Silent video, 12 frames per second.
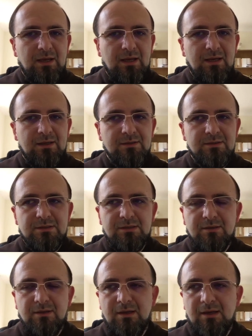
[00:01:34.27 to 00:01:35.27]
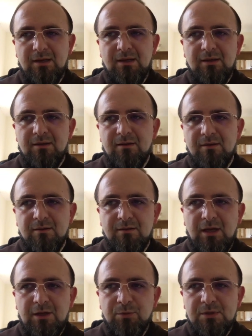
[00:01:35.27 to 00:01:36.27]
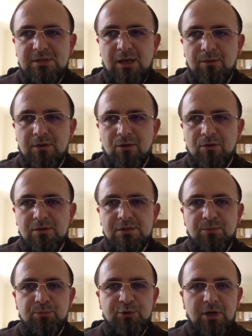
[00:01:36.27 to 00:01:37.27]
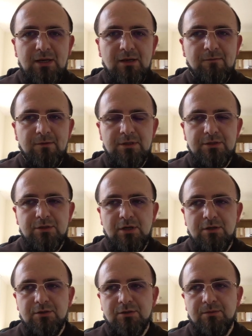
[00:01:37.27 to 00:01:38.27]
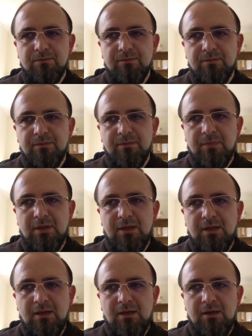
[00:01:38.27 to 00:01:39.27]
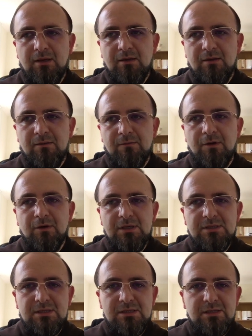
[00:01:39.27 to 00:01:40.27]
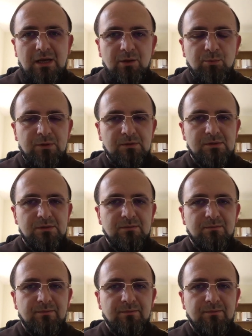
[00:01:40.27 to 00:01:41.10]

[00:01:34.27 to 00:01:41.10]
And uh, that was our Lord's prayer for the church, uh, for his disciples.